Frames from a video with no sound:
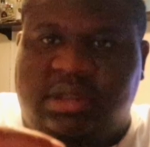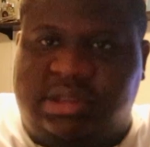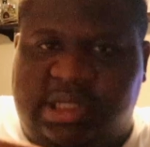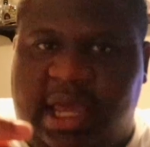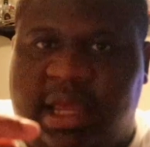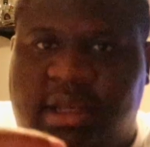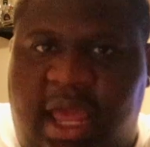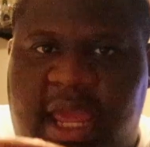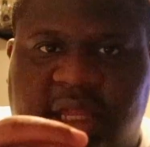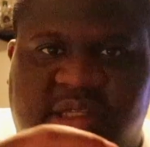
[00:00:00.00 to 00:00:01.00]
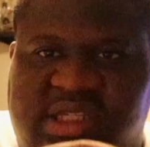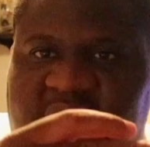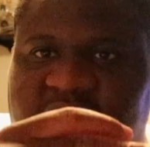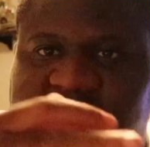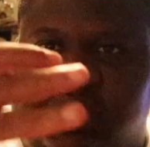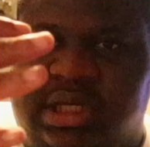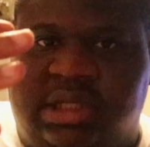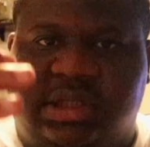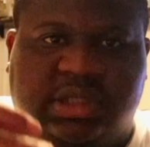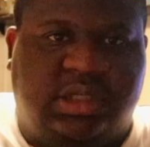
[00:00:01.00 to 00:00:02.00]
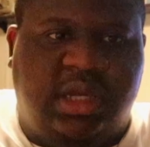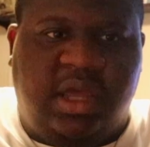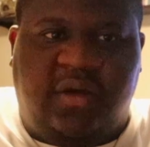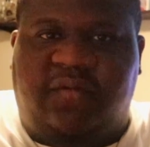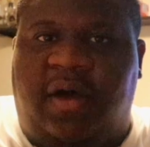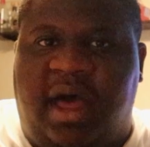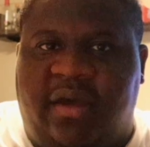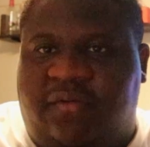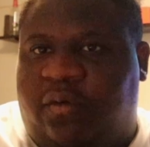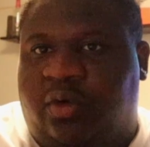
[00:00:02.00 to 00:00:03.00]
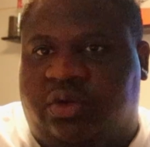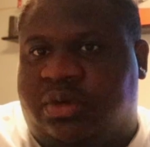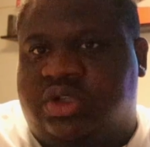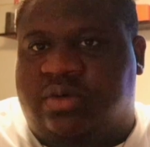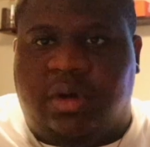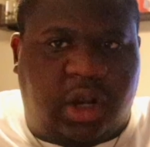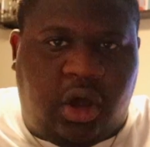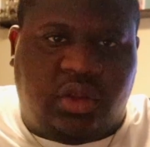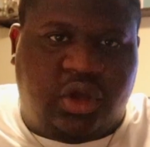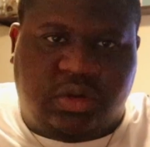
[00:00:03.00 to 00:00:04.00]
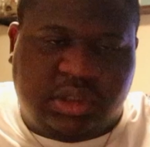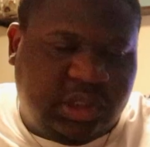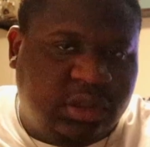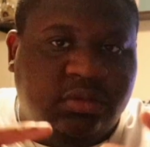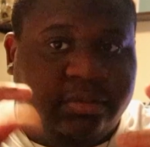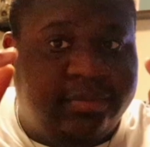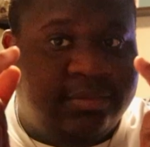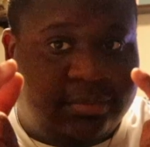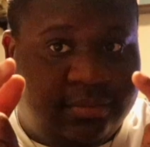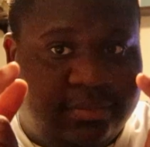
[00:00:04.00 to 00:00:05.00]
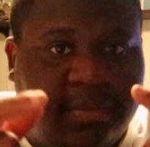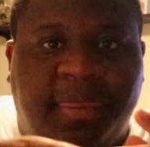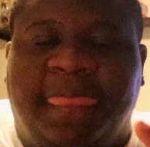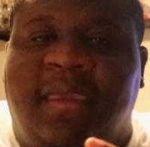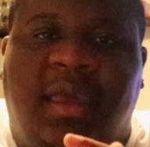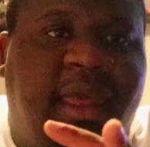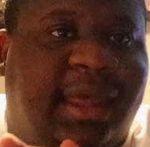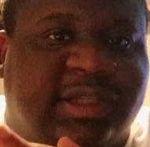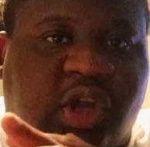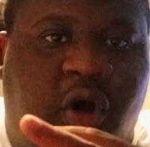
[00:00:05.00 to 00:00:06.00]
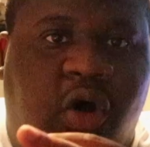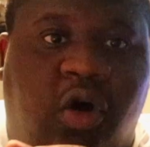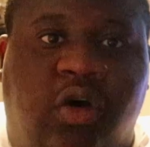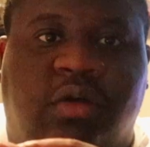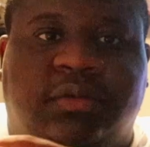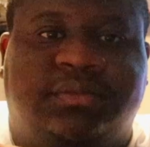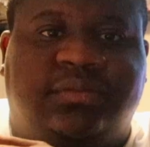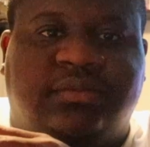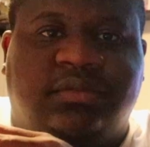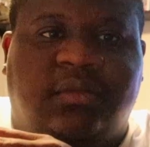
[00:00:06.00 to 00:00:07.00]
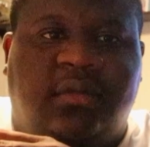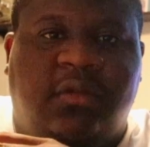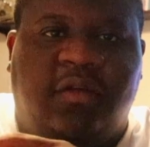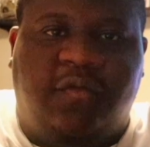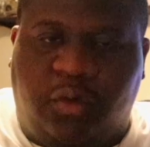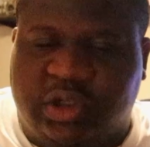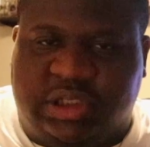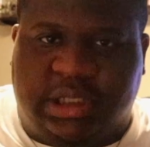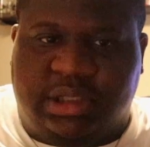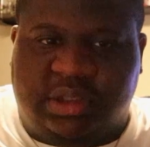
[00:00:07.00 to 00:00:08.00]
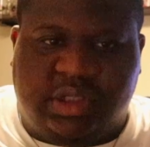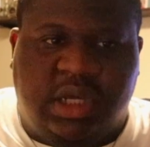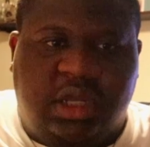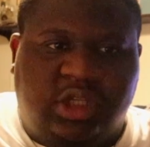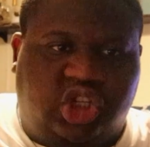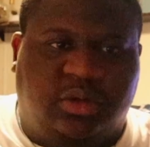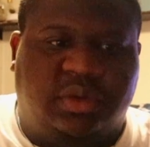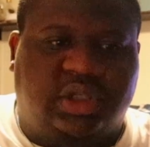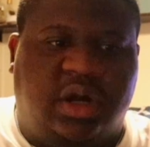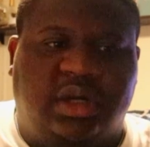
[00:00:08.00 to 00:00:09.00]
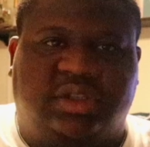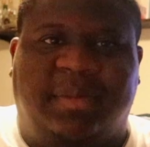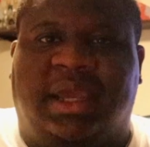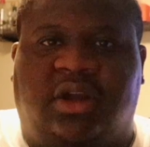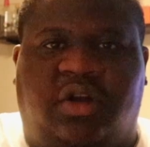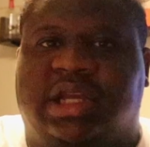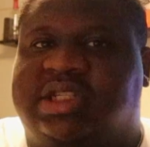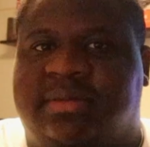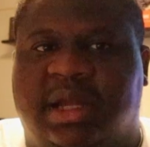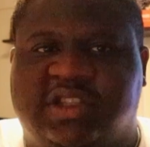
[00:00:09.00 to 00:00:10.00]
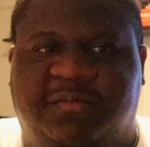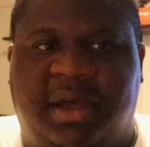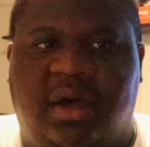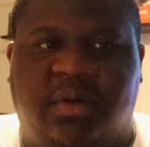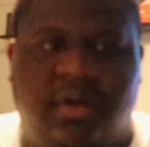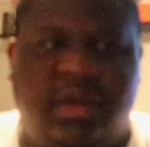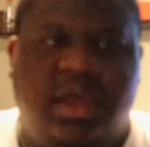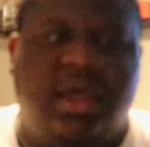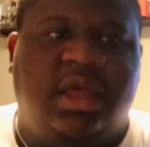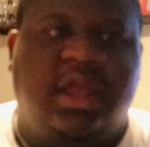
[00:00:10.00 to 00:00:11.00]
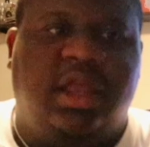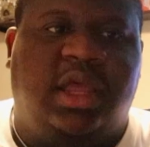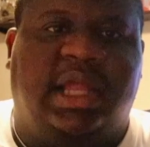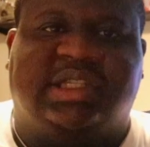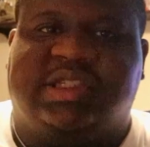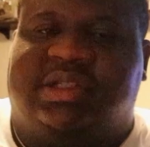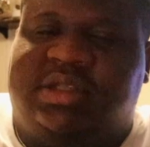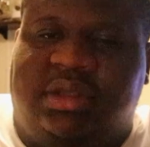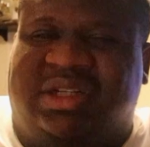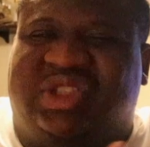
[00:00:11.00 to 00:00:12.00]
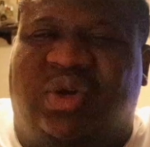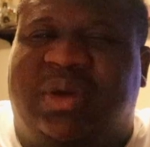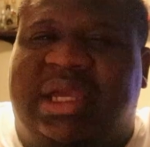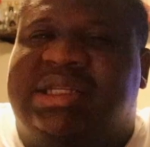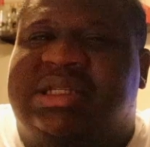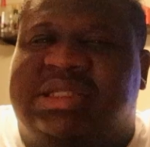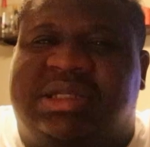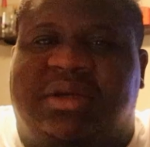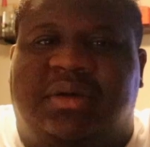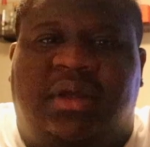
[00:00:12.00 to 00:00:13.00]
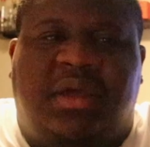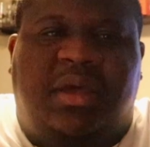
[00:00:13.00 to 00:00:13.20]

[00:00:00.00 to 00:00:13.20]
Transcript: 10, 8, 7, 6, 5, 4, 3, 2, 1, all those, is all 4 cylinders, turbocharged, making crazy amounts of power. They're so easy to